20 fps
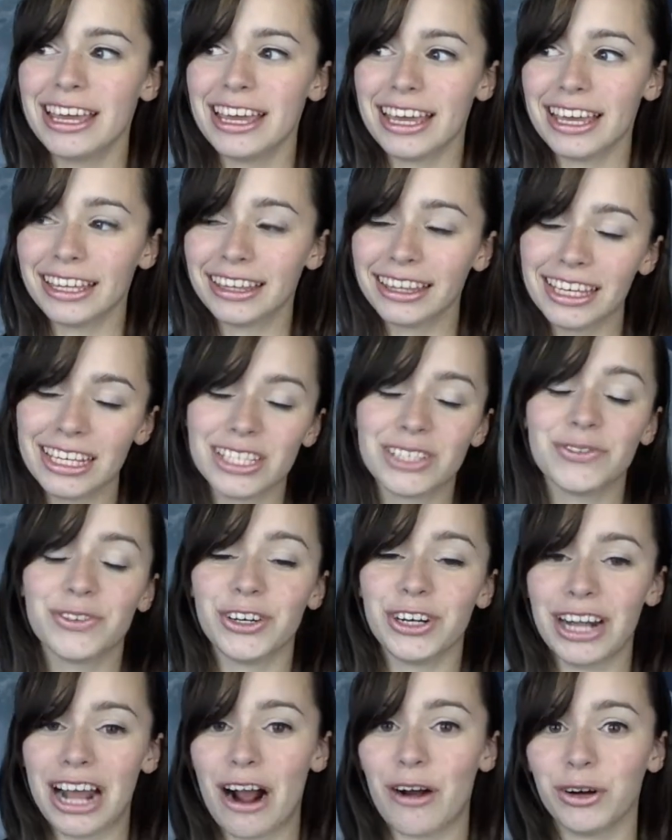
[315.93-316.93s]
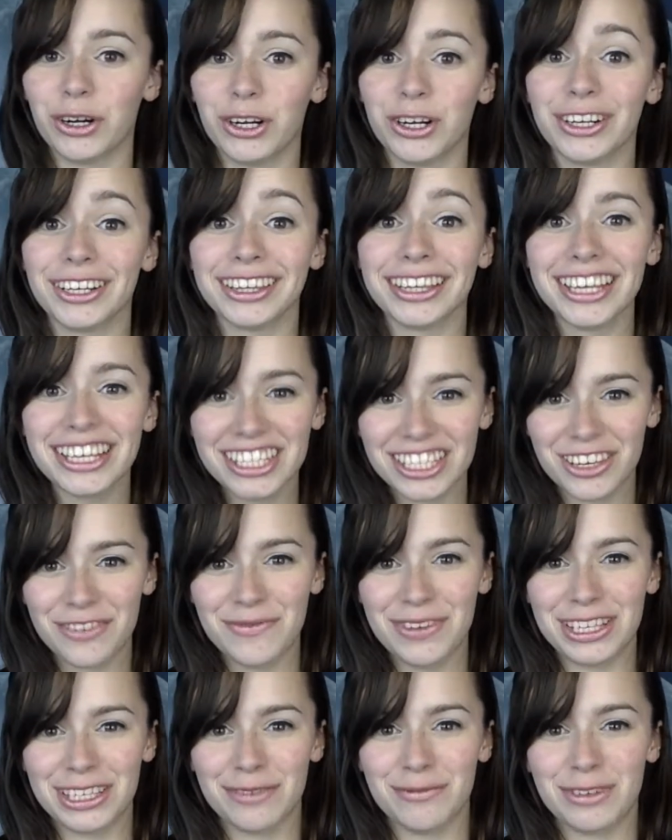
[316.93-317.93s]
at least for an hour, or at least give
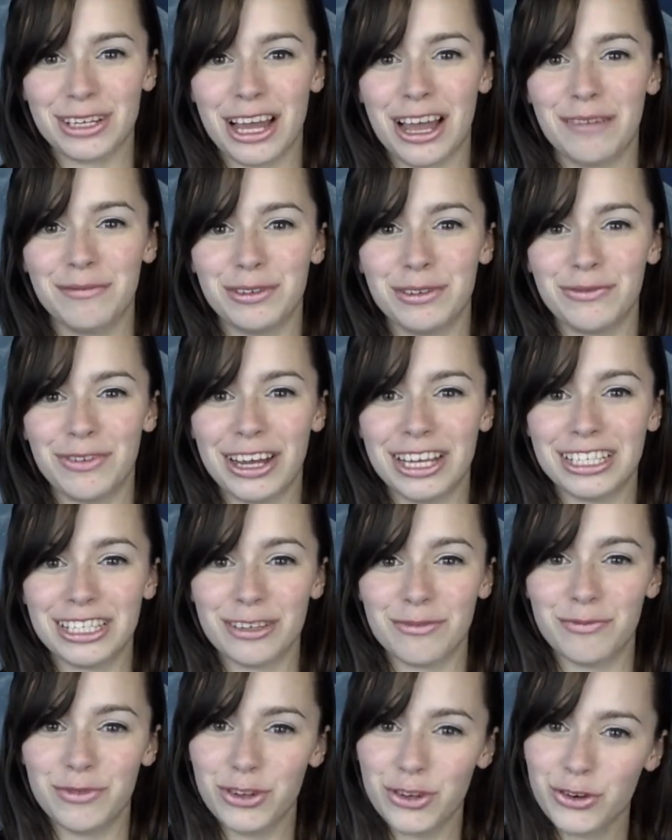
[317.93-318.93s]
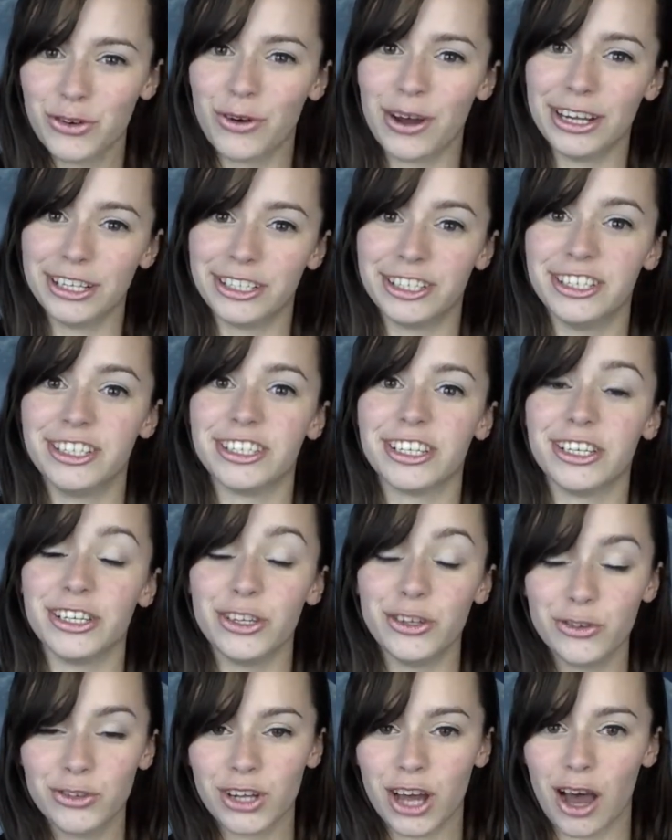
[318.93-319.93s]
me some time to find some new questions and
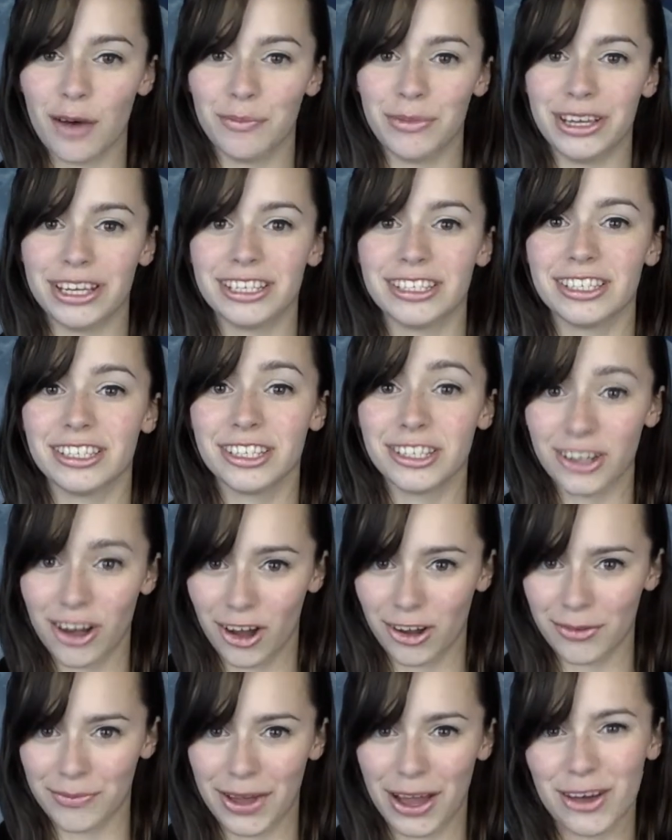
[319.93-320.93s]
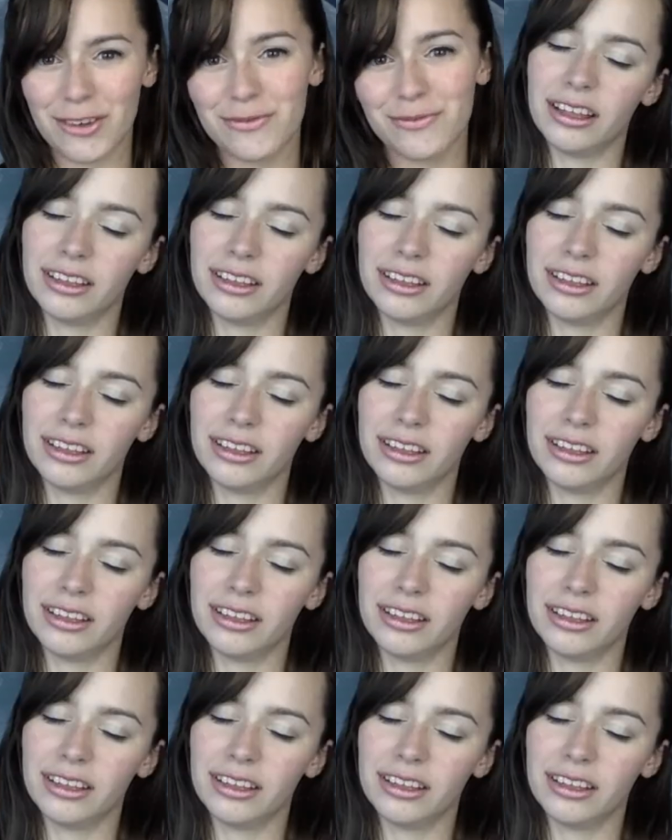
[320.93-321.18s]
new topics to talk about.